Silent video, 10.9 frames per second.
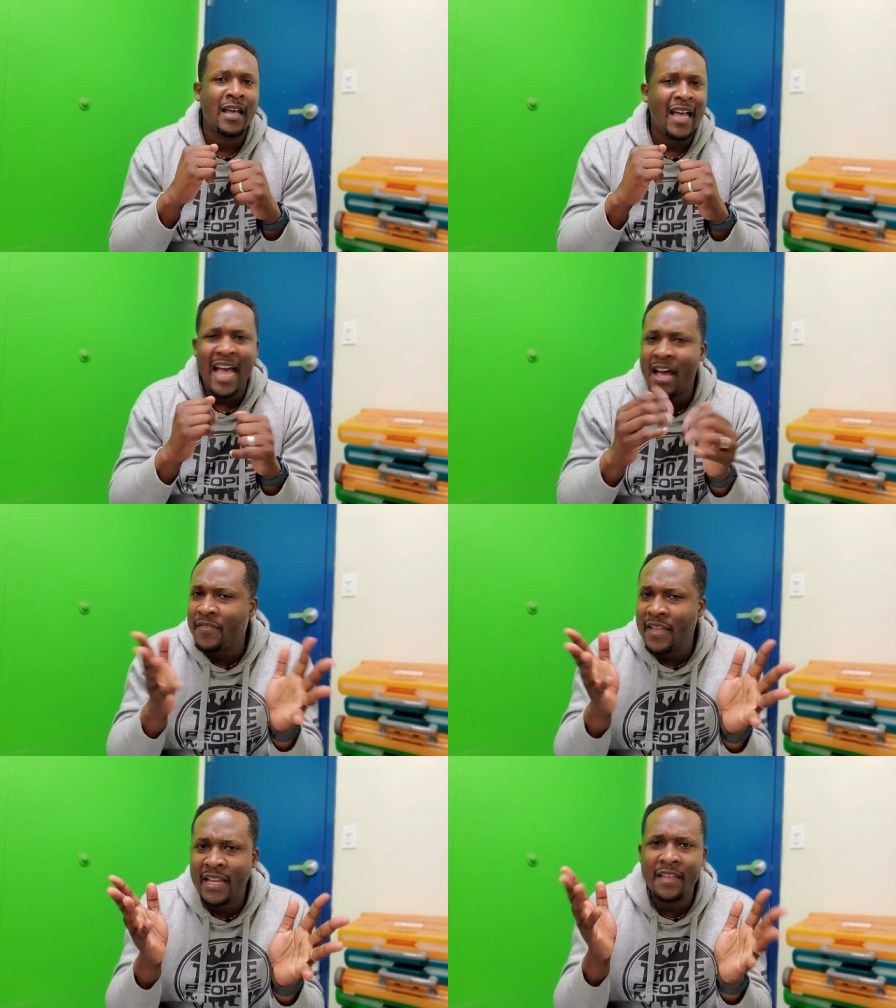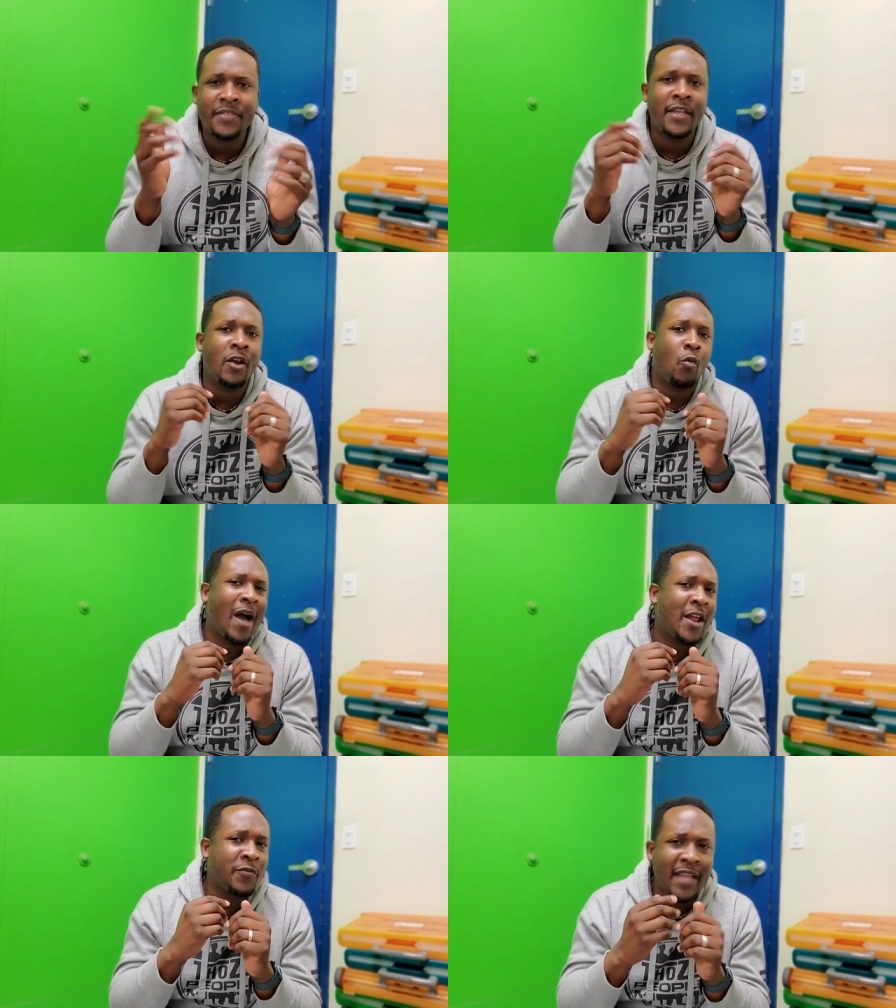how did they get there?
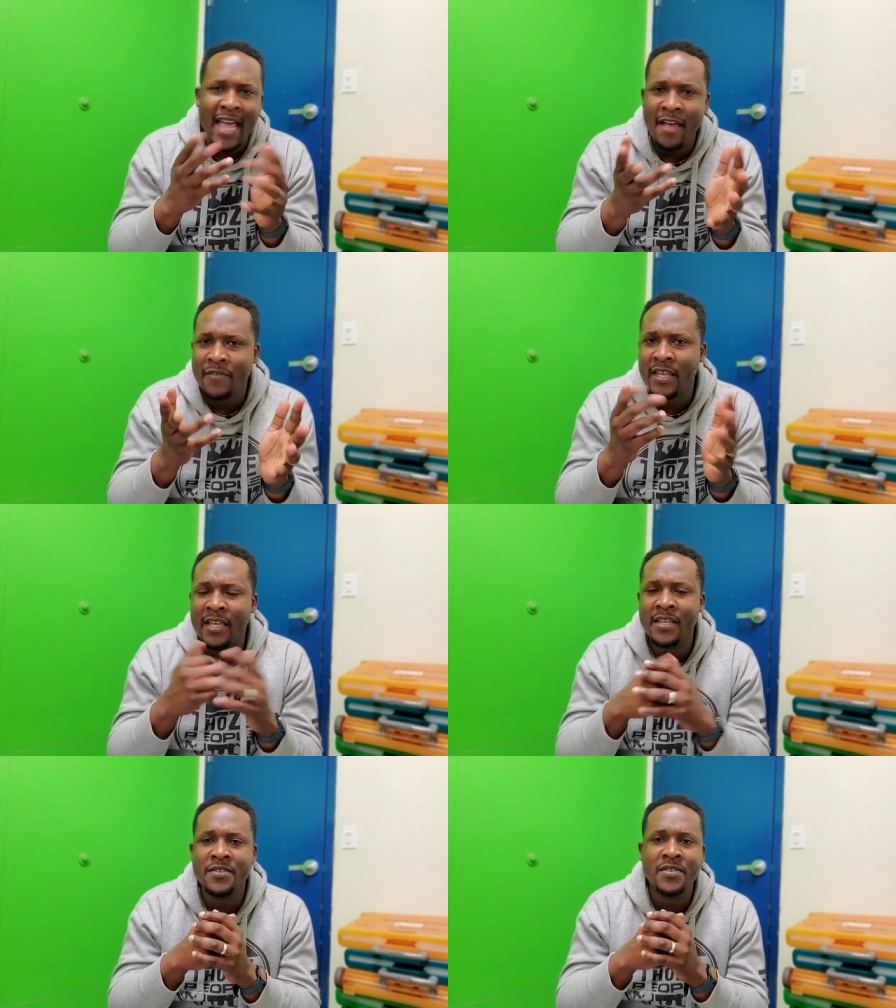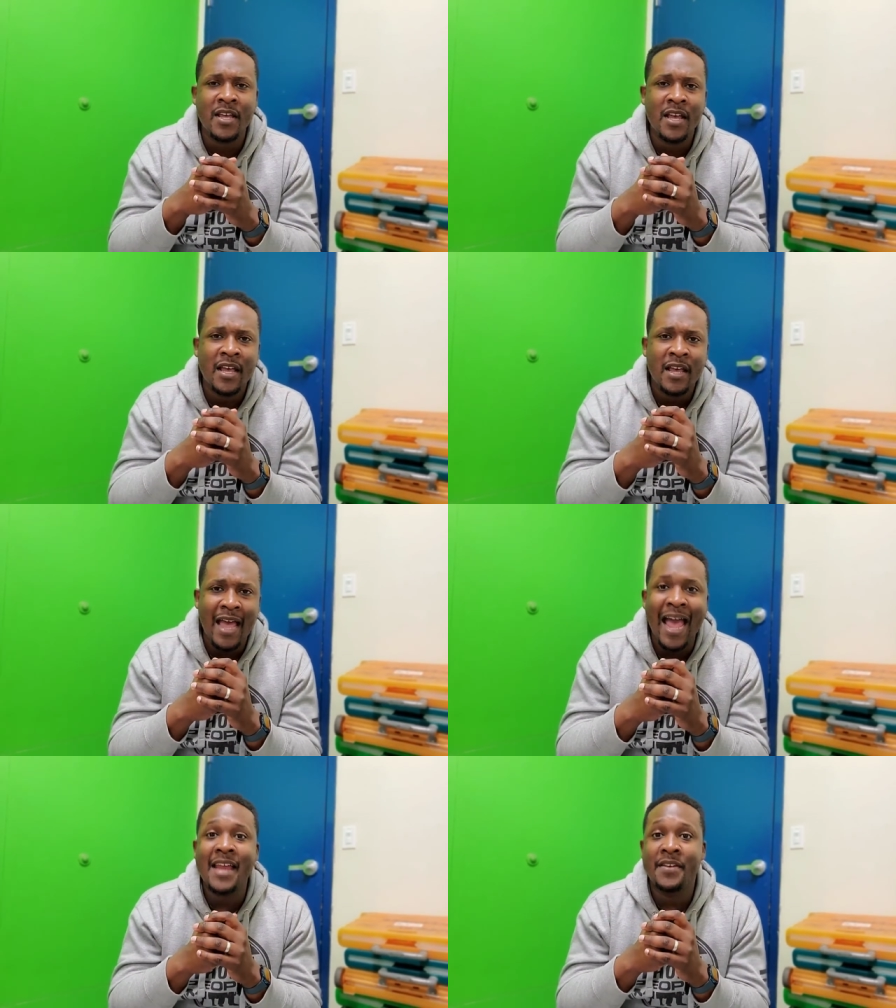Why don't they have kids at